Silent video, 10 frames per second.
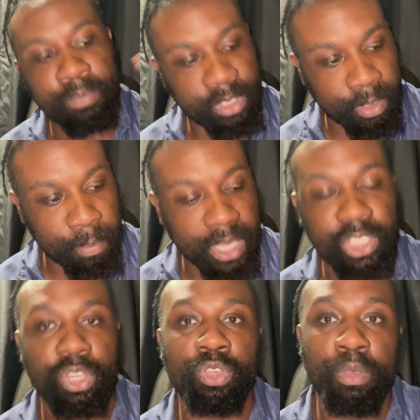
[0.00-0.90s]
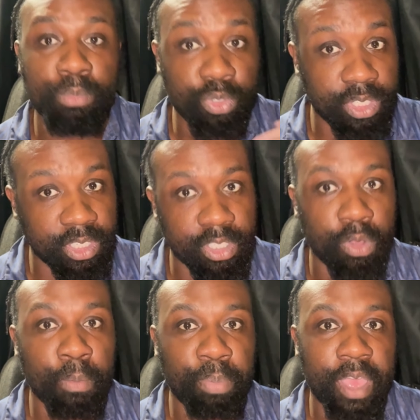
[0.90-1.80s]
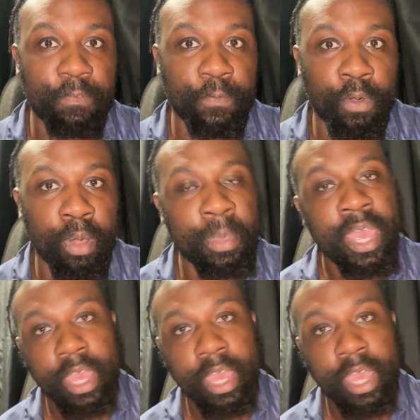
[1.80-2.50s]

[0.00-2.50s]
to make sure your music is on the platform,